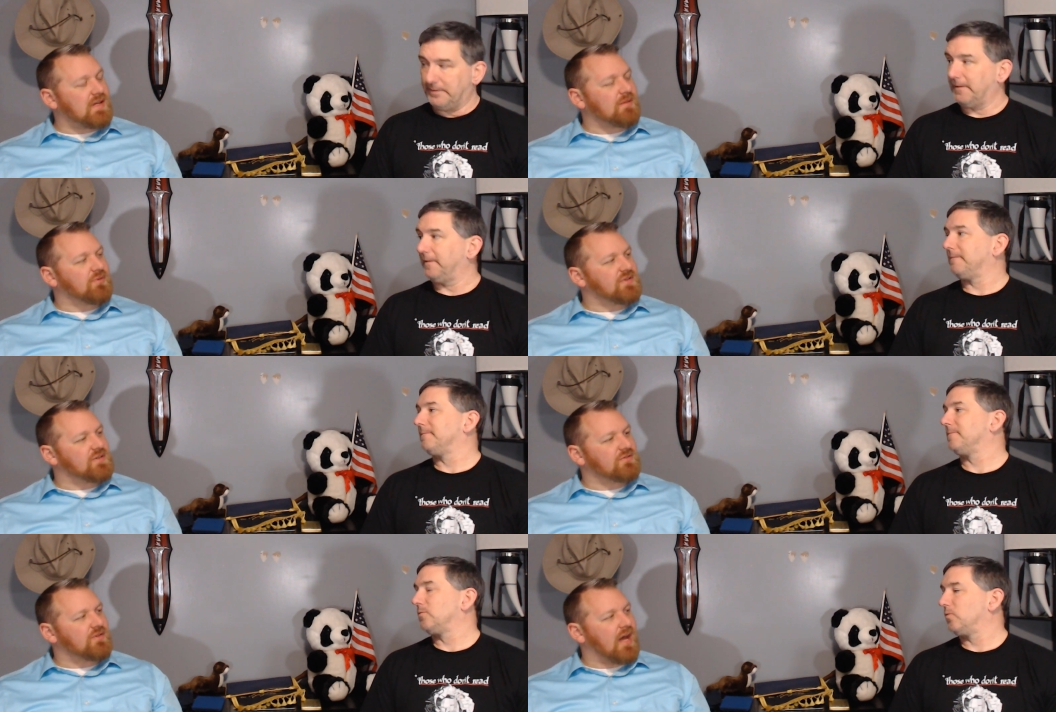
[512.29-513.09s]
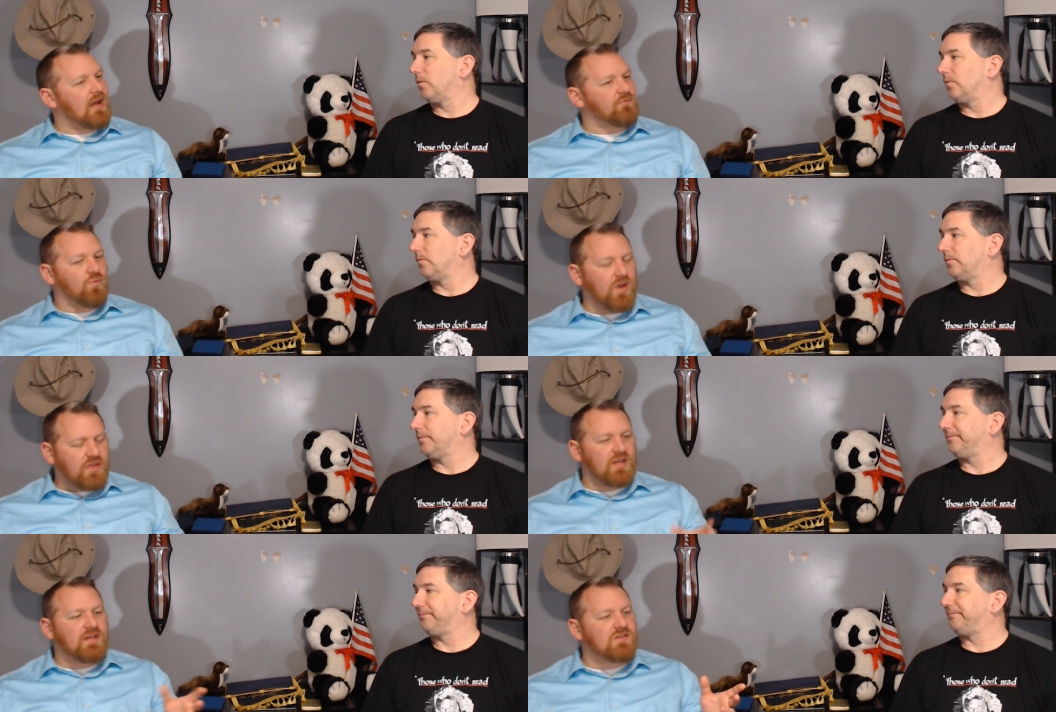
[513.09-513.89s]
Speaker 1: able to do that
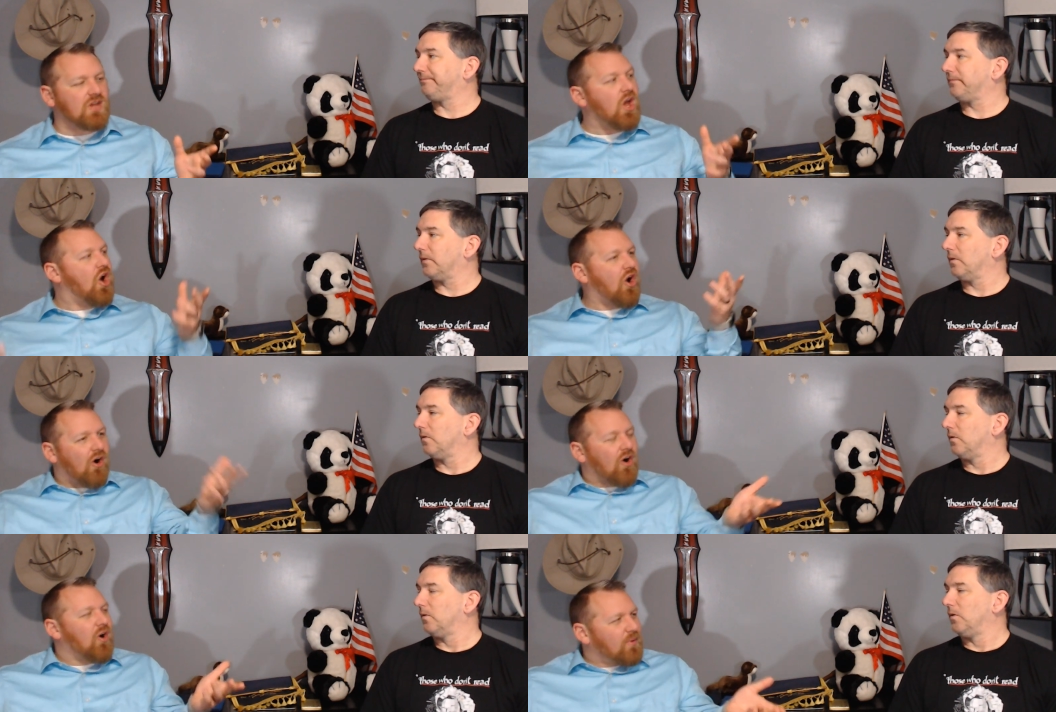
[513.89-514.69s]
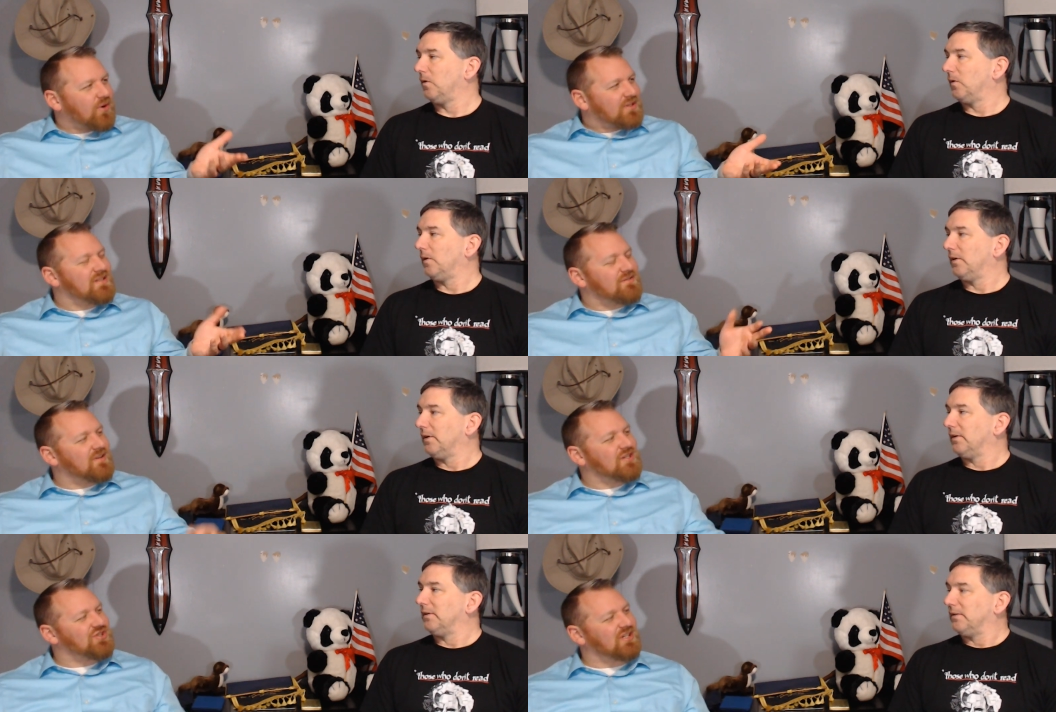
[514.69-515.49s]
with his armored
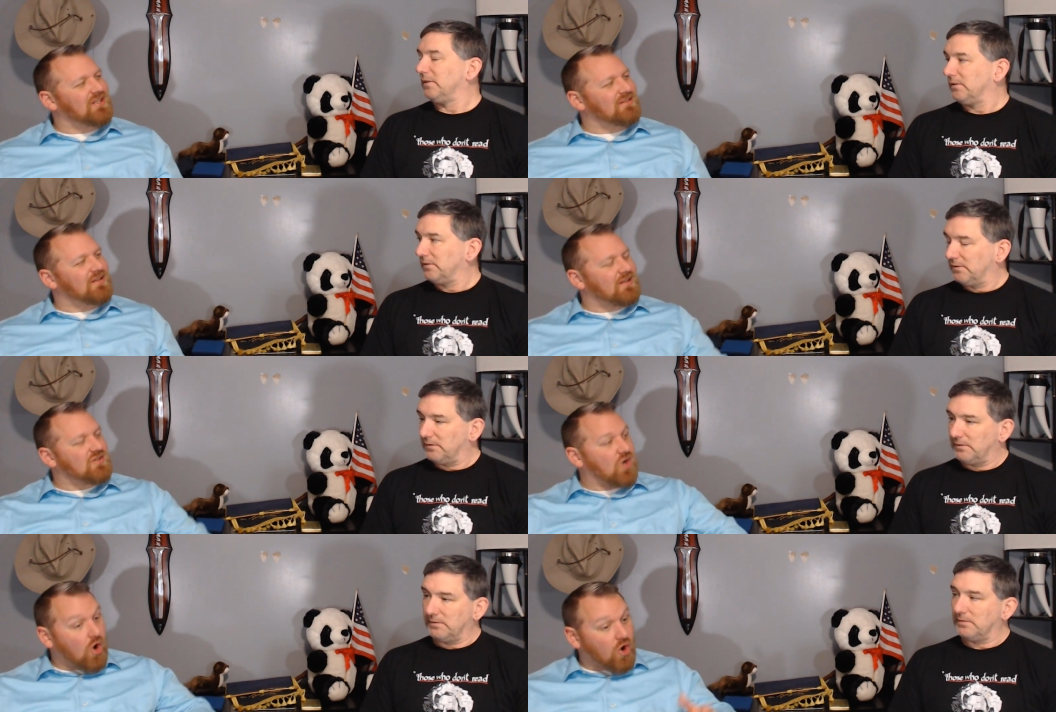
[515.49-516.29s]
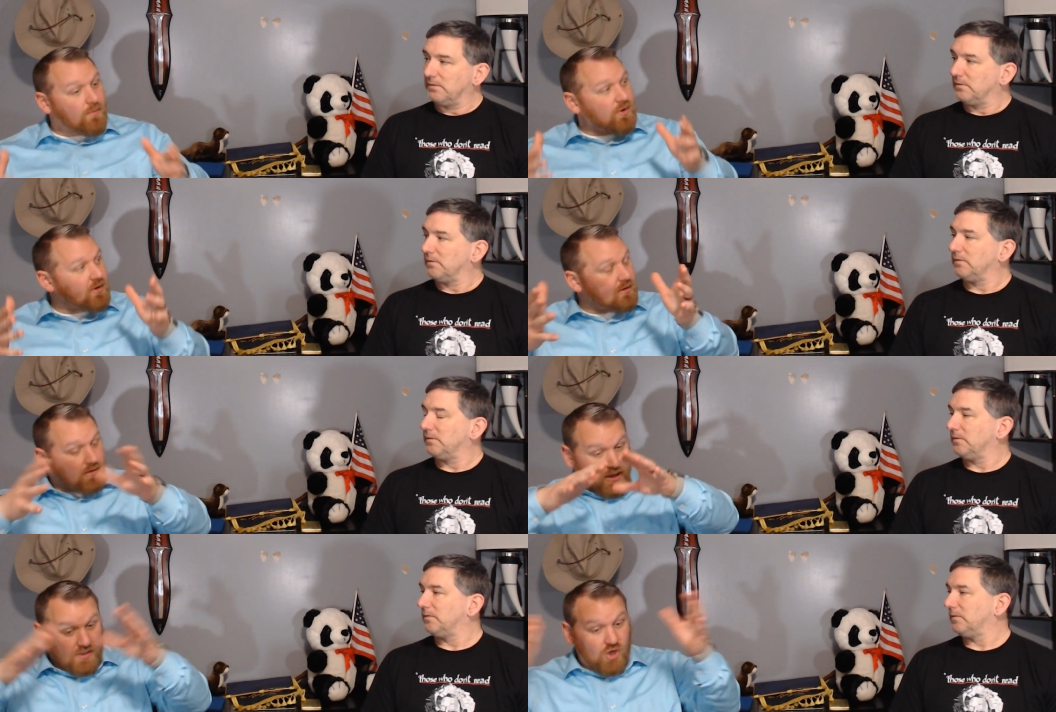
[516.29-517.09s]
division and his armor
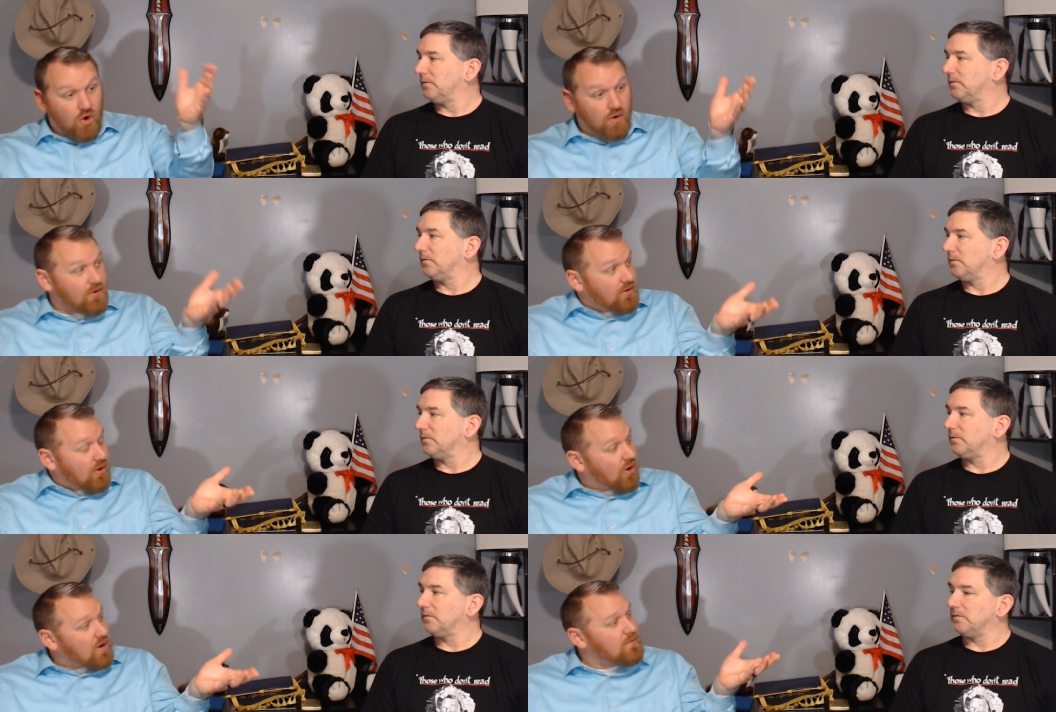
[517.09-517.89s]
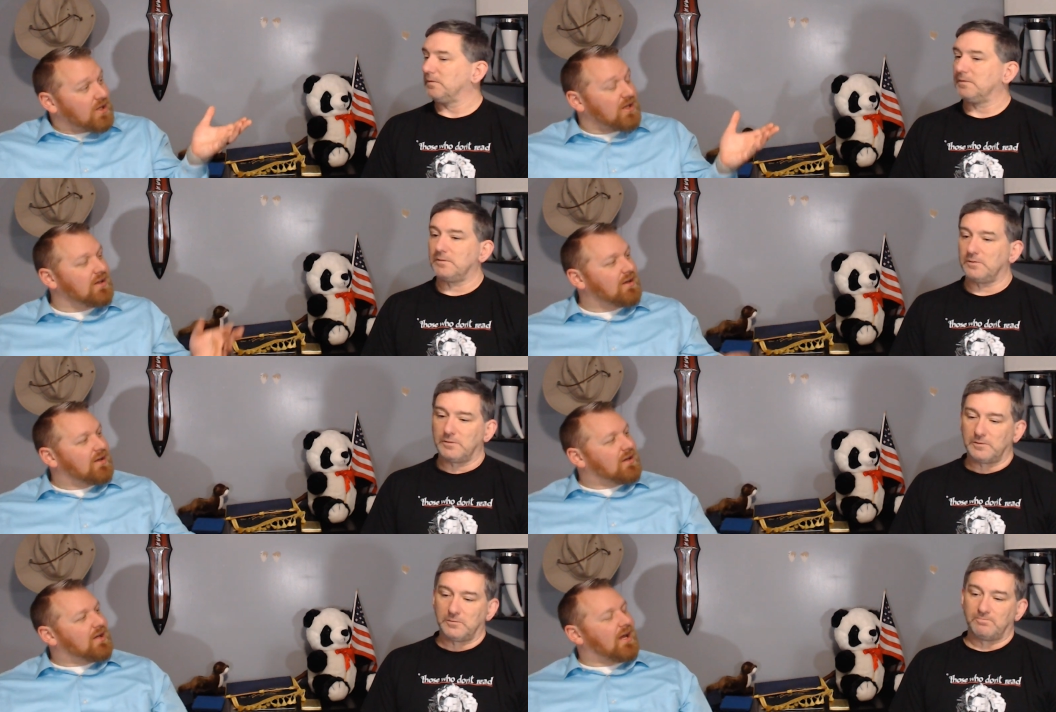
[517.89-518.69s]
his armored army
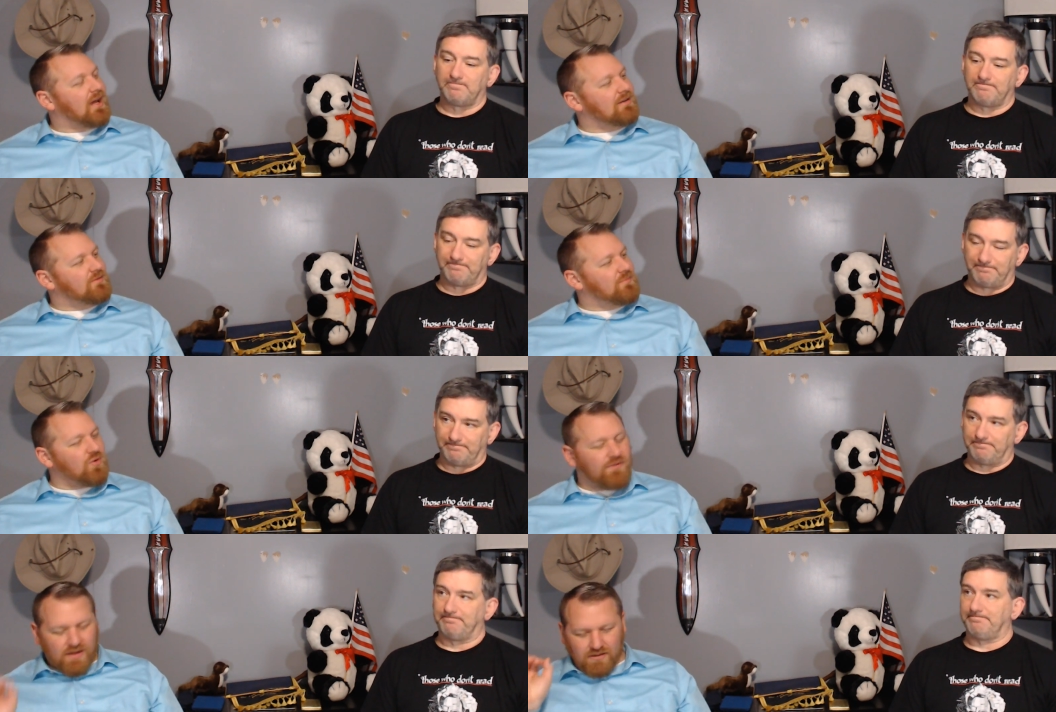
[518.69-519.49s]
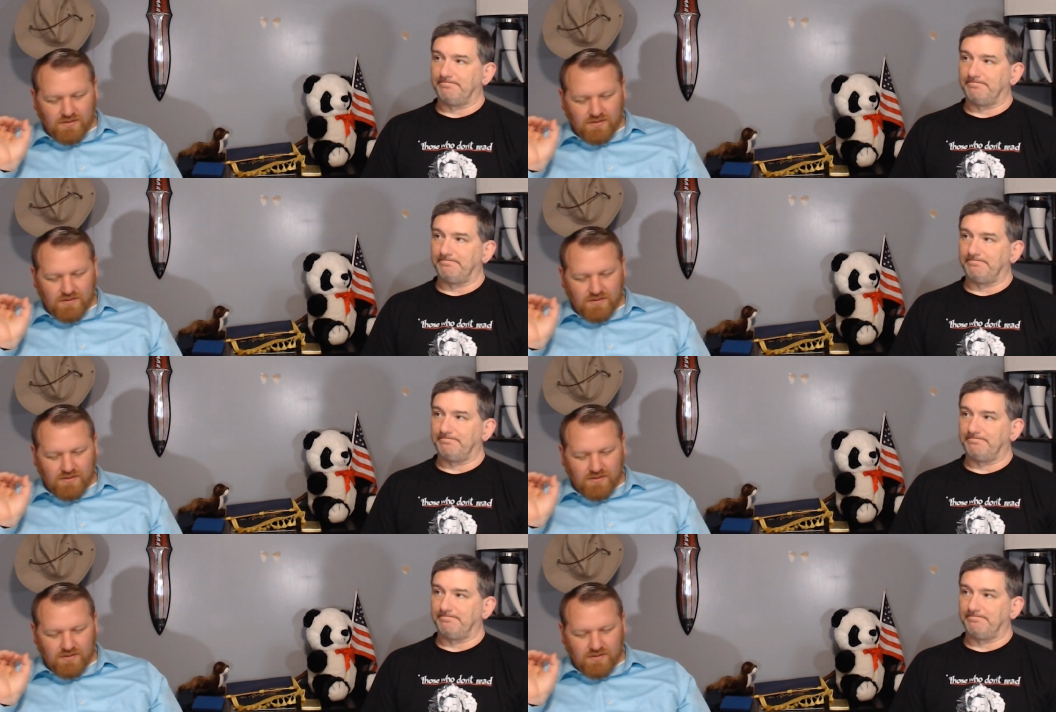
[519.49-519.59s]
and moving mm-hmm.